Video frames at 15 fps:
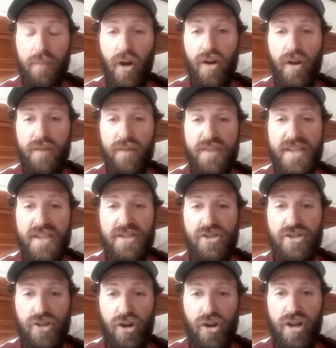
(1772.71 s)
part of this
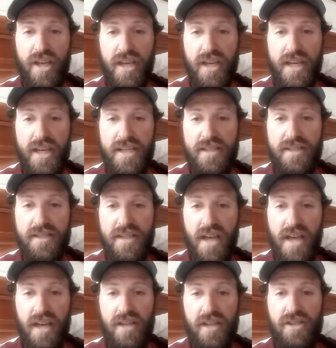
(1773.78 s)
journey is
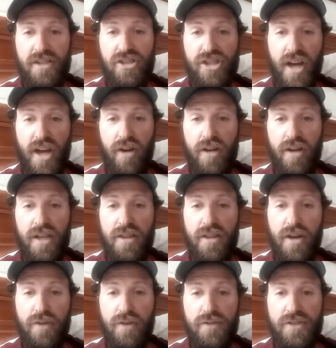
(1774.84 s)
sharing
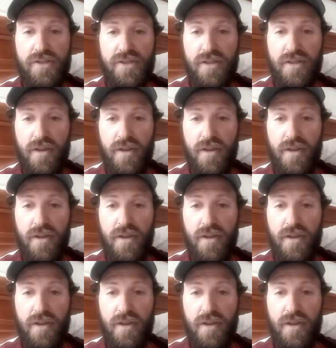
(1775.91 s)
those,